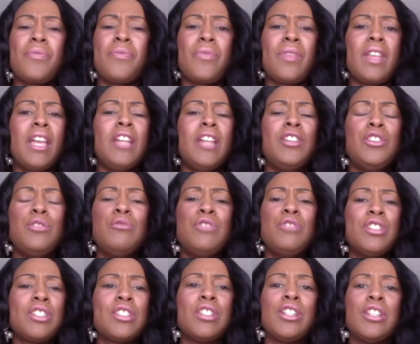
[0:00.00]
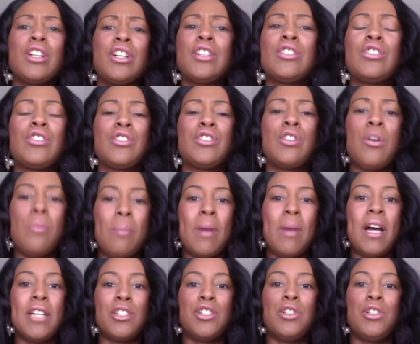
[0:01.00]
and you just learned so
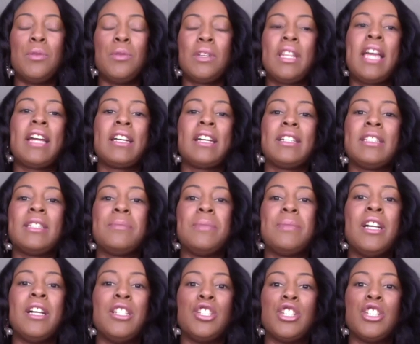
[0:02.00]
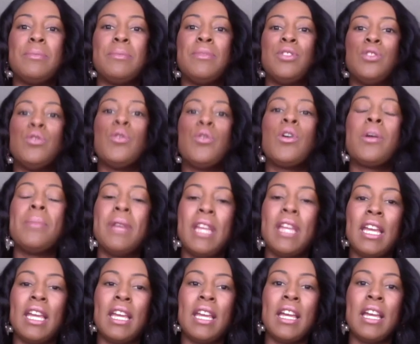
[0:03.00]
much. You were like a sponge,
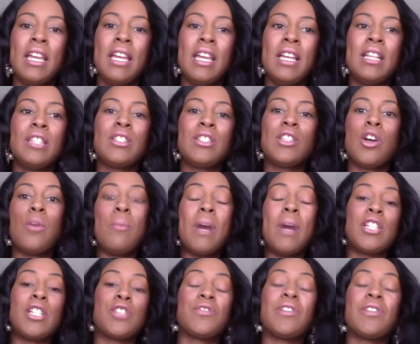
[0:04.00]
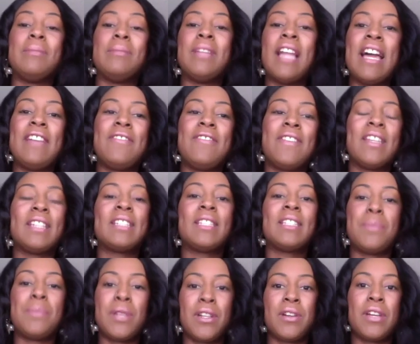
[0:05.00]
absorbing so much from life
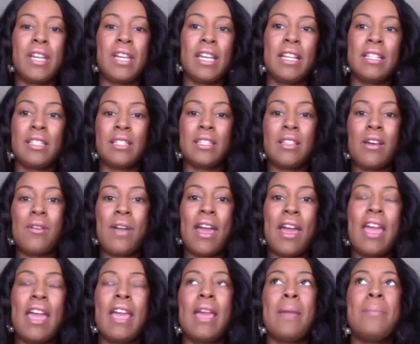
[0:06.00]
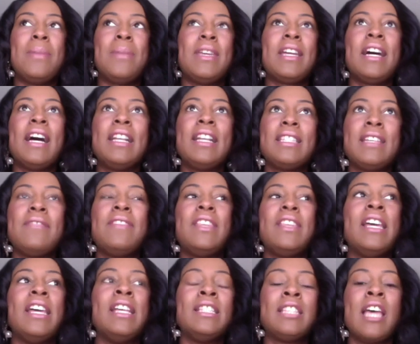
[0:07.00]
experience, okay? And because of
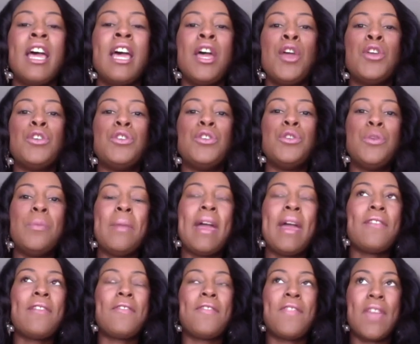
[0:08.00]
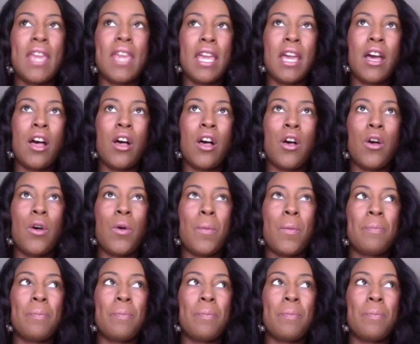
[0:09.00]
this, you may feel